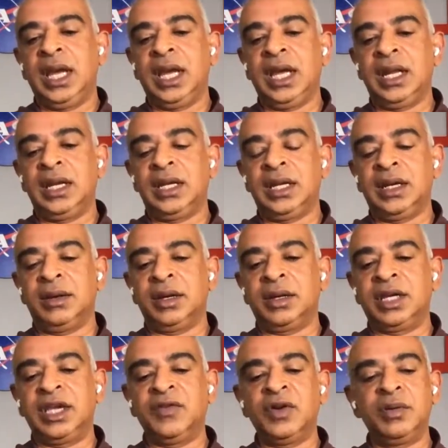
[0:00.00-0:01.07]
And
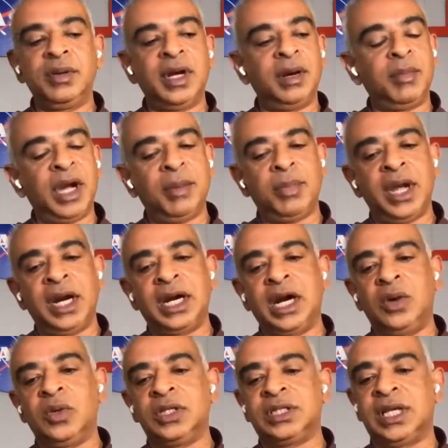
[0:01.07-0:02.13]
given my
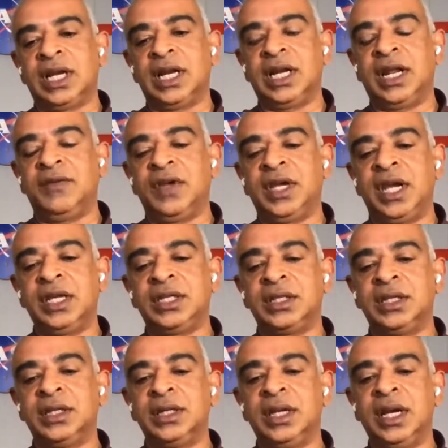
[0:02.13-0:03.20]
background in satellite
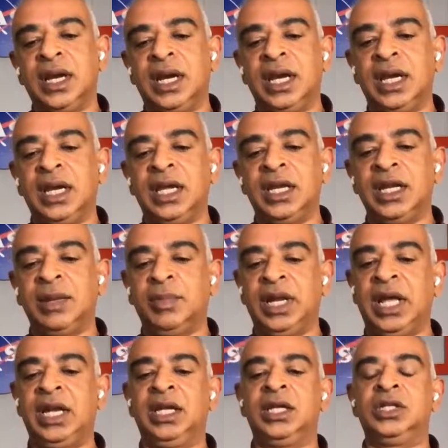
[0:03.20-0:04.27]
navigation, I ended up
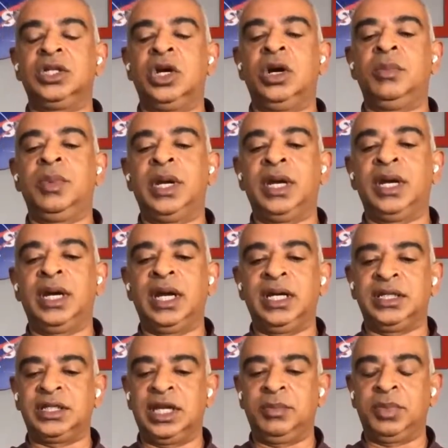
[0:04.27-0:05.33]
landing a job
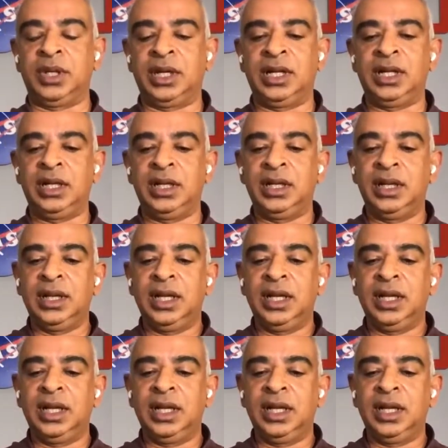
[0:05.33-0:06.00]
at JPL,